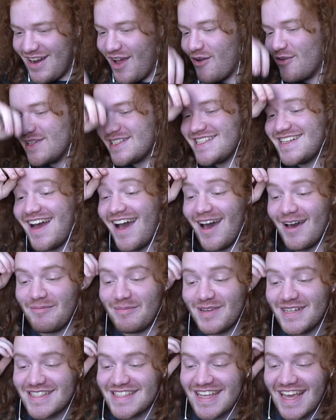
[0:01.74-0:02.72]
No, it's
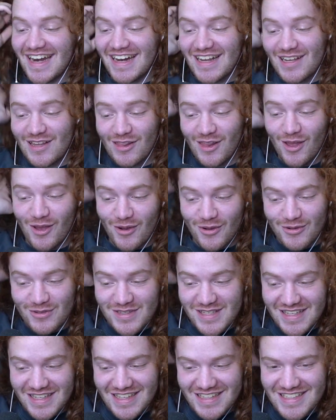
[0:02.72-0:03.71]
not, but it's getting
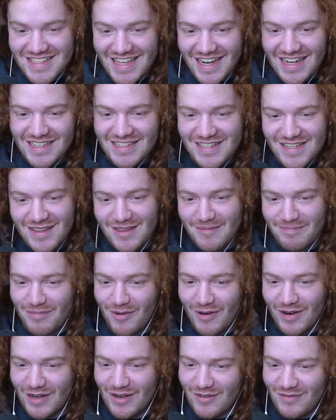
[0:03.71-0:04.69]
close. It's getting to it's the
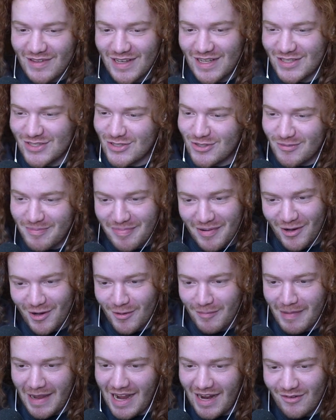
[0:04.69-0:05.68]
point bad. of like
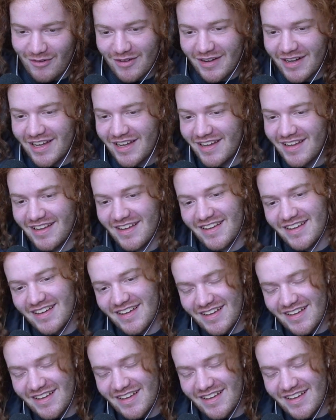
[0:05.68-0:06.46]
superb irony.